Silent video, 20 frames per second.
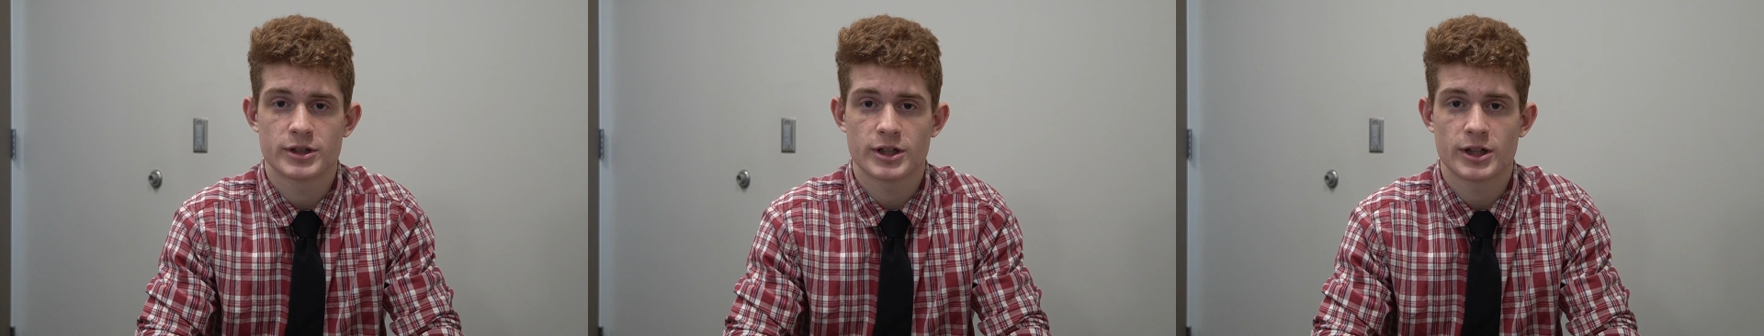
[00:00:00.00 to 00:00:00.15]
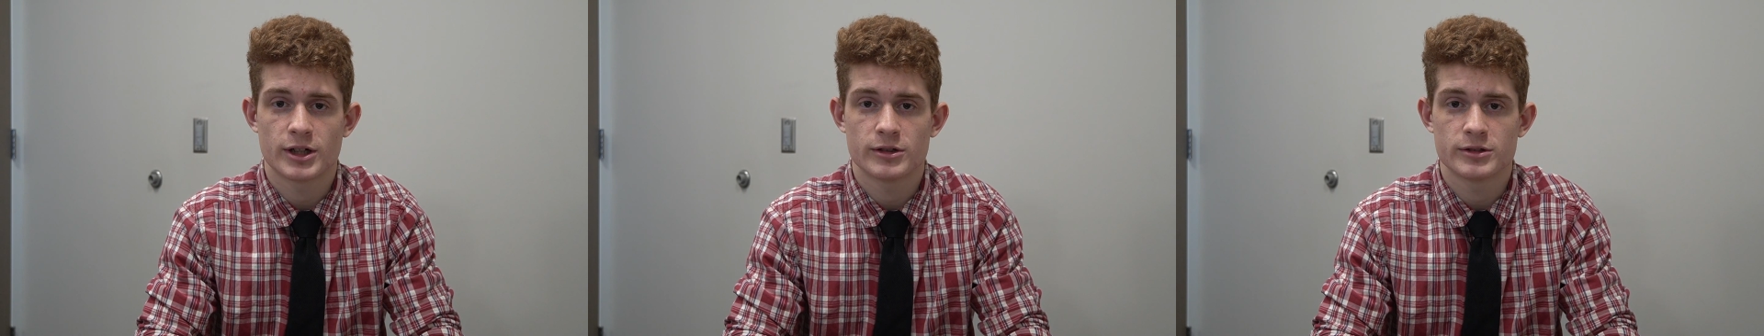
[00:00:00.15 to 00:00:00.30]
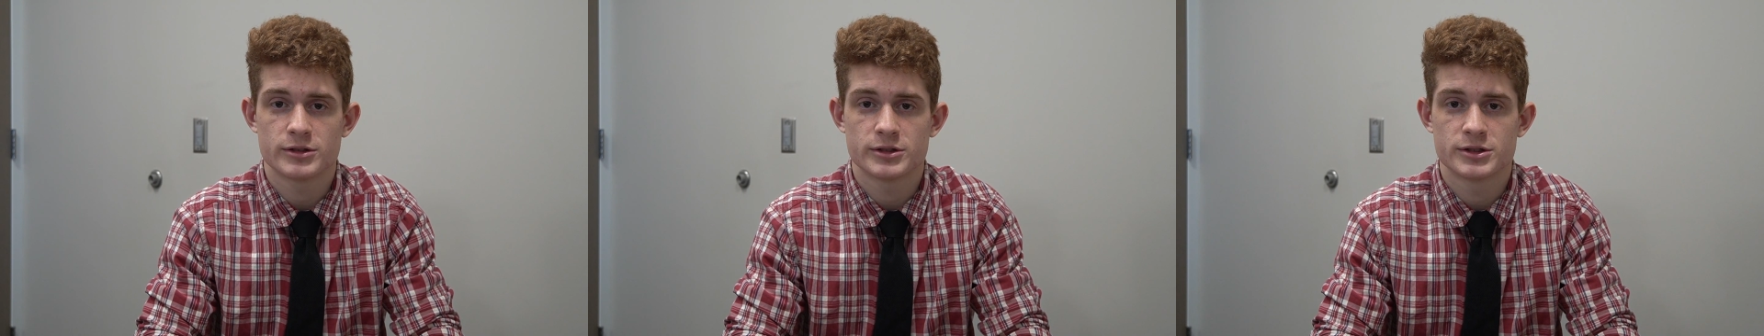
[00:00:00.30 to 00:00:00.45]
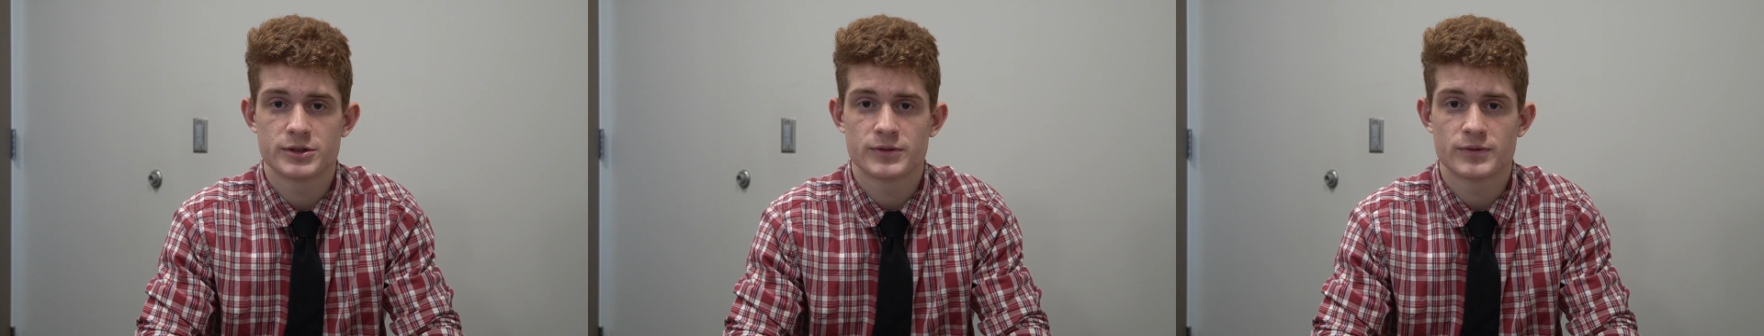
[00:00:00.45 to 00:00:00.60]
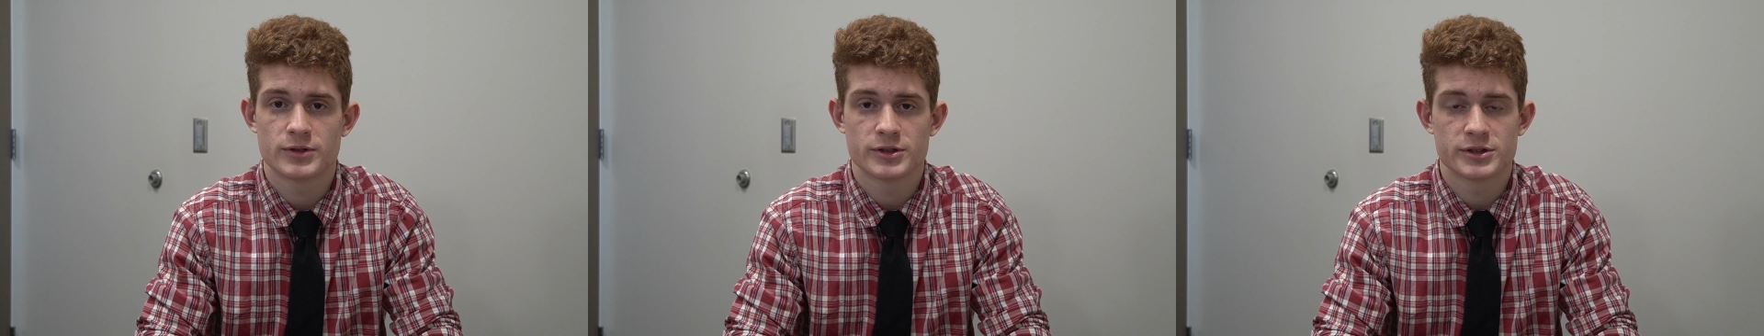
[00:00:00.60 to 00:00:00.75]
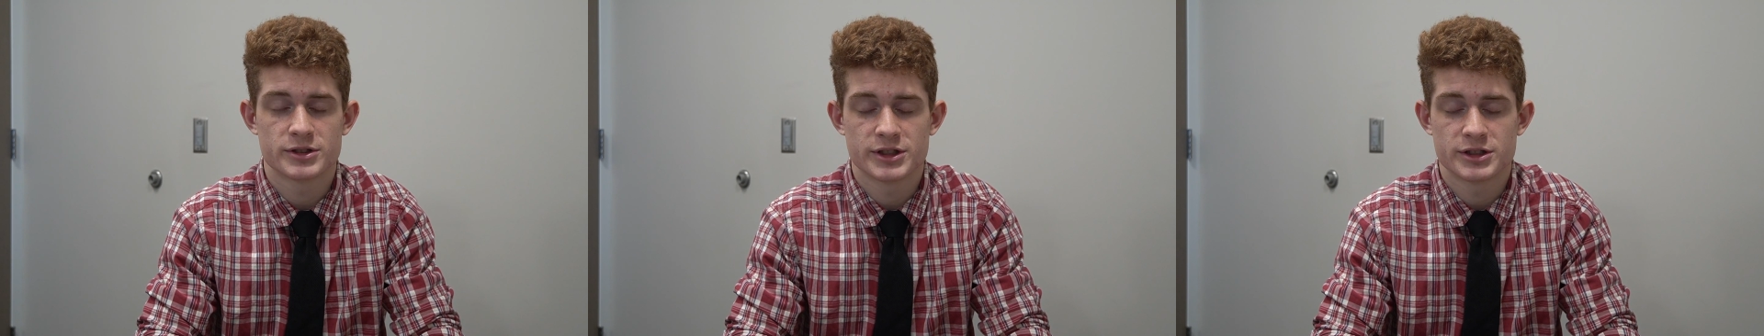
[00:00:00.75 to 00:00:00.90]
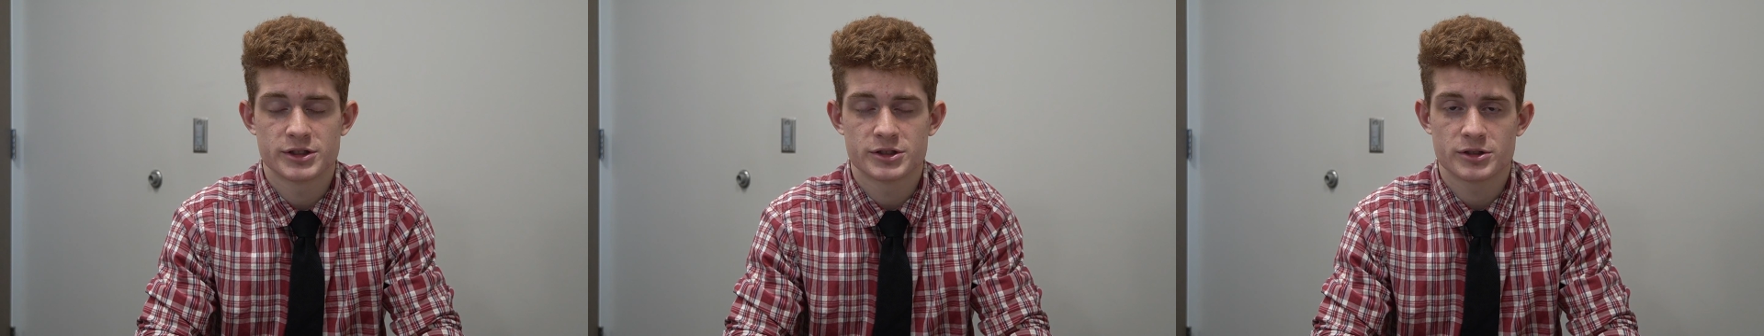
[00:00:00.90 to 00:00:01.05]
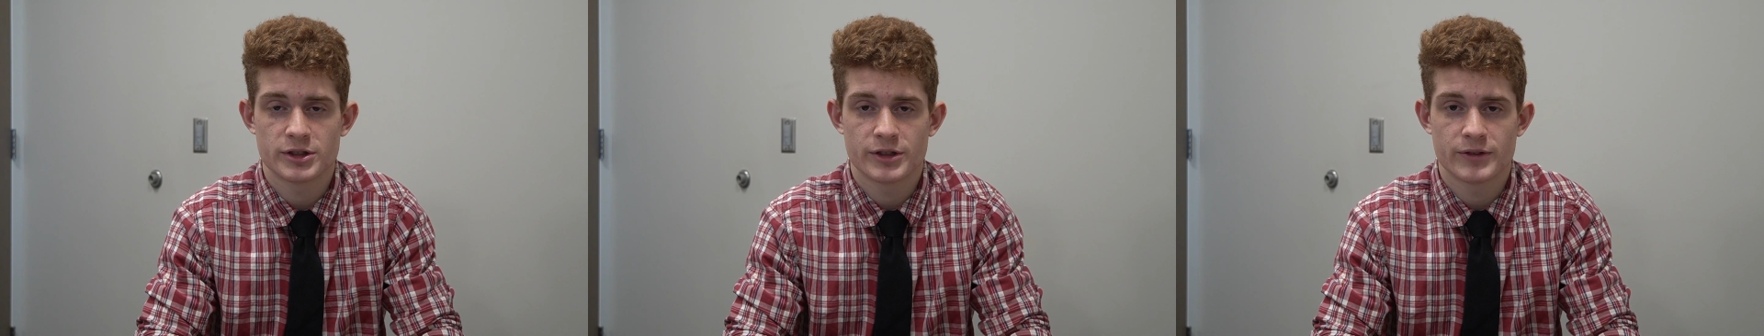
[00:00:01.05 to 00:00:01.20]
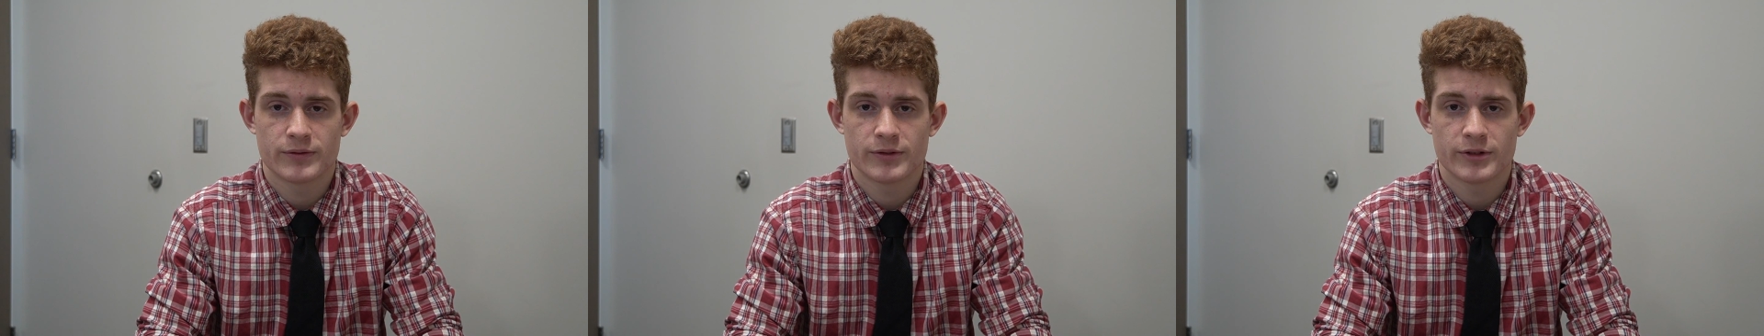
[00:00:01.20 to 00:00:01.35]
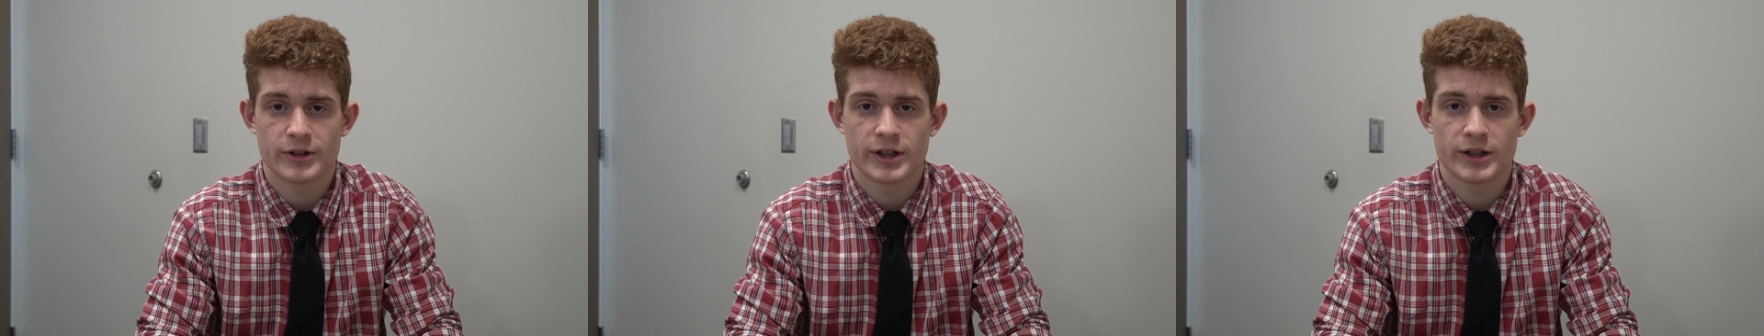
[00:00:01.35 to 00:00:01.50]
college for essentially
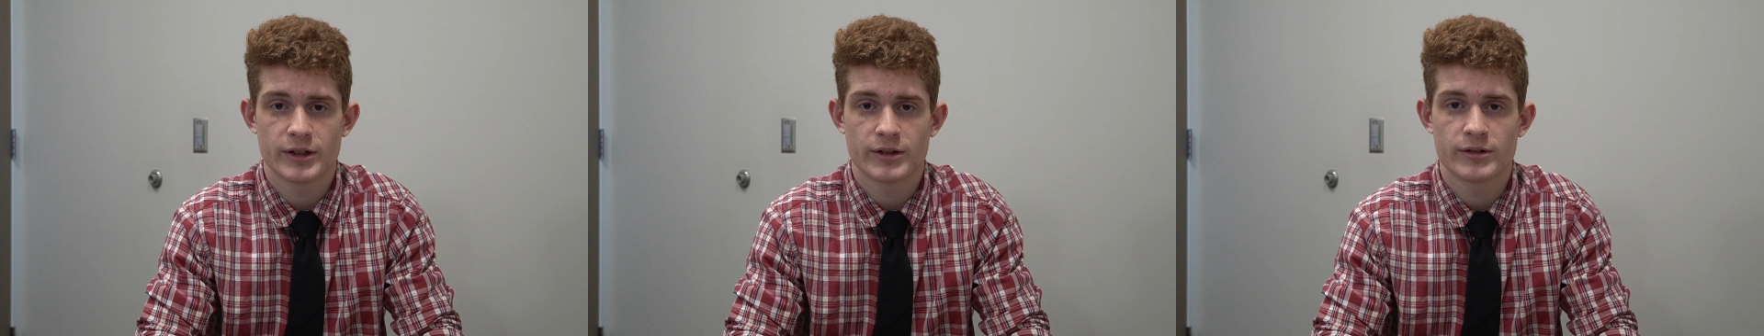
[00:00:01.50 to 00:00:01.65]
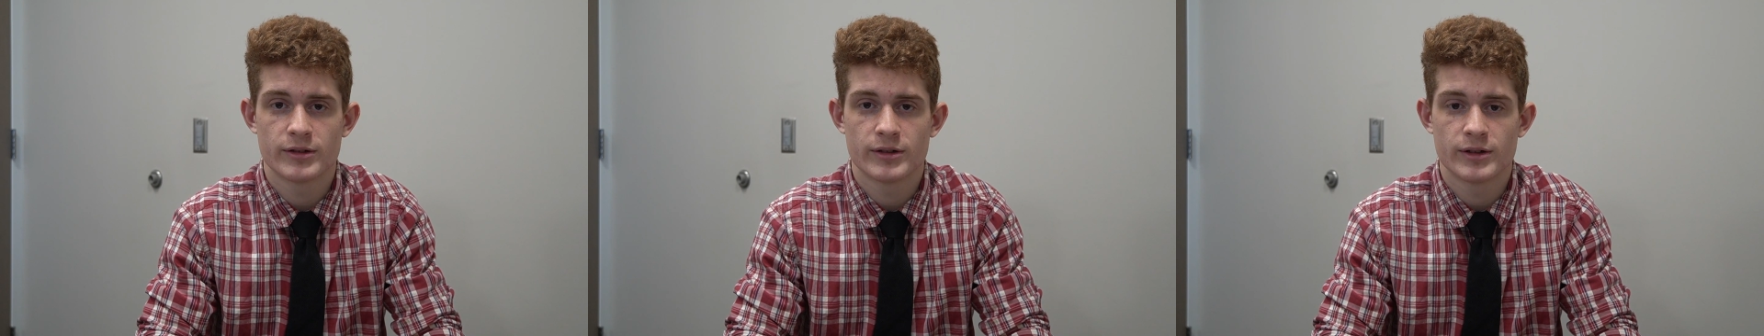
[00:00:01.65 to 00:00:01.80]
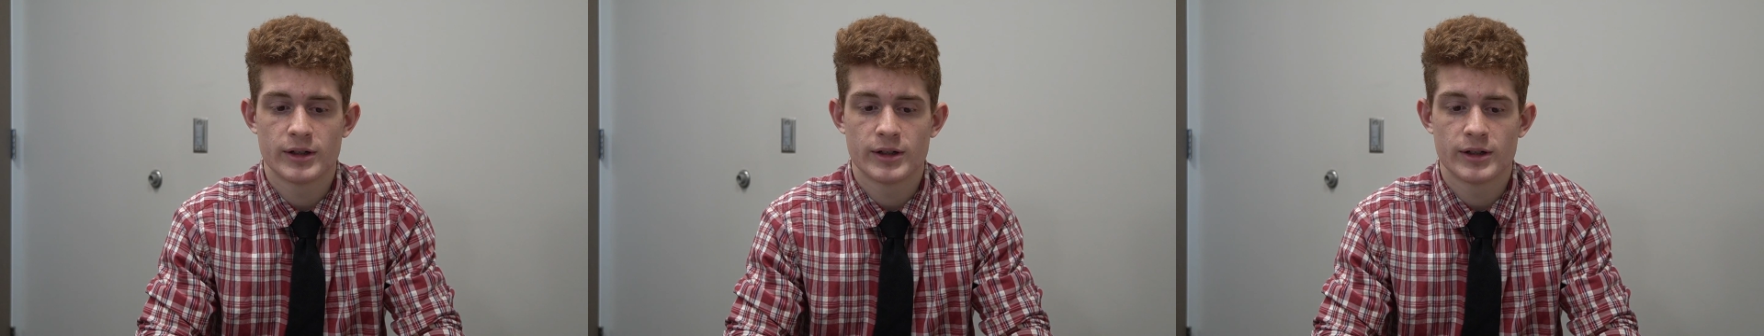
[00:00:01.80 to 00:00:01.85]
free.